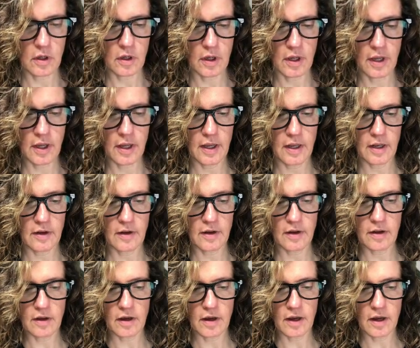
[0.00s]
and
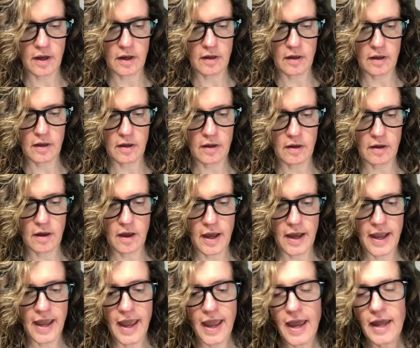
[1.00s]
I
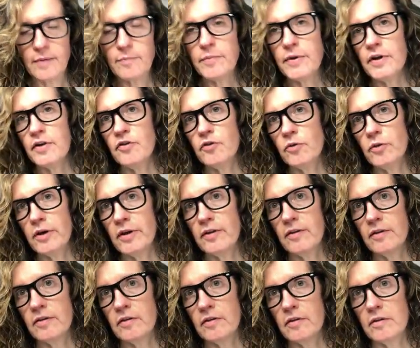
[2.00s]
had been
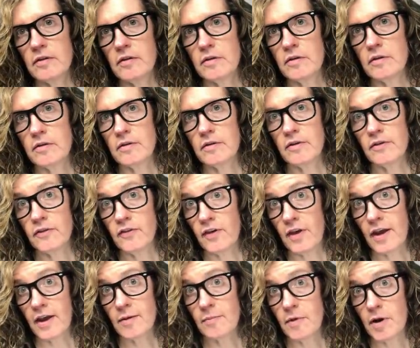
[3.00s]
doing the
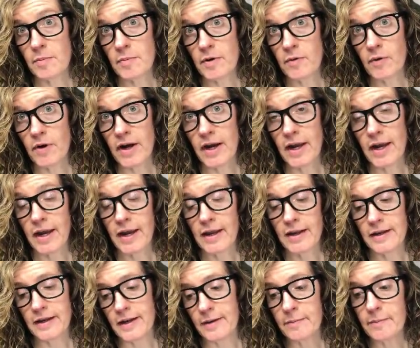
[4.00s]
same on my right
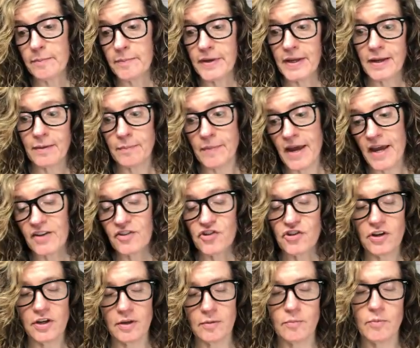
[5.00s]
hand and being
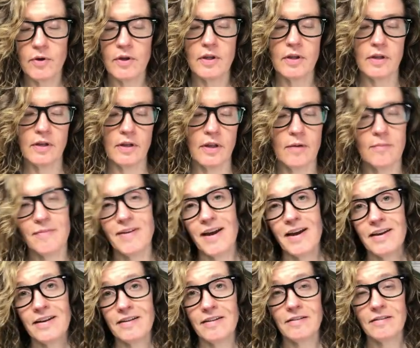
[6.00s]
matching, but I'm
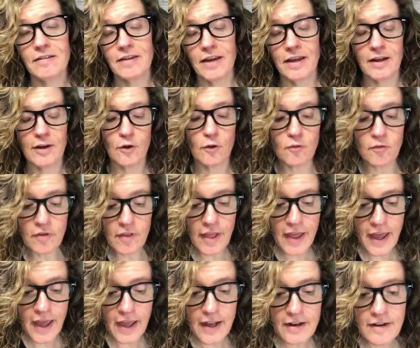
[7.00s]
kind of getting over
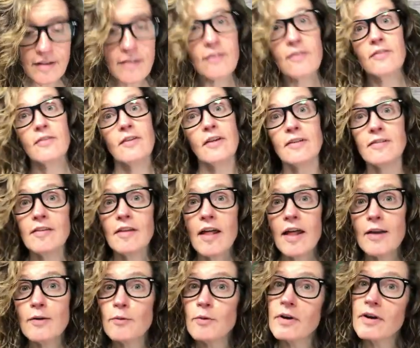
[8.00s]
that because that's a
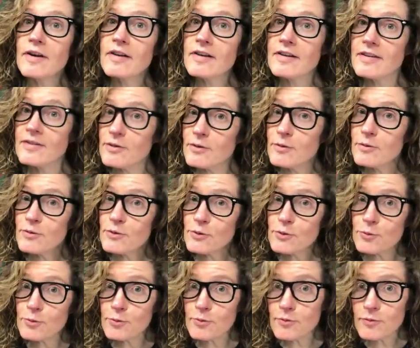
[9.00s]
lot of work to do
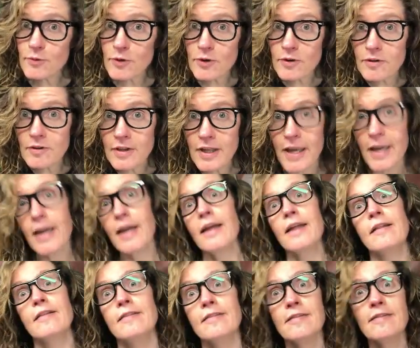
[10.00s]
2 full
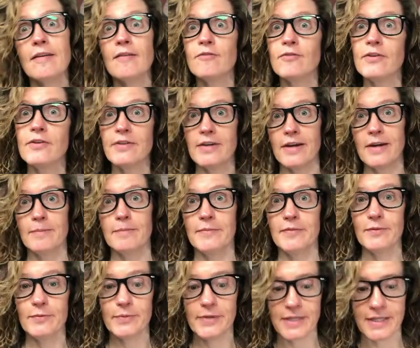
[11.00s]
hands several times
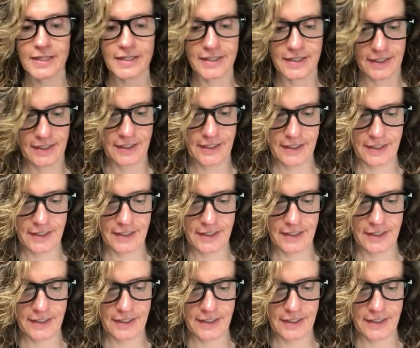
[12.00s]
a week.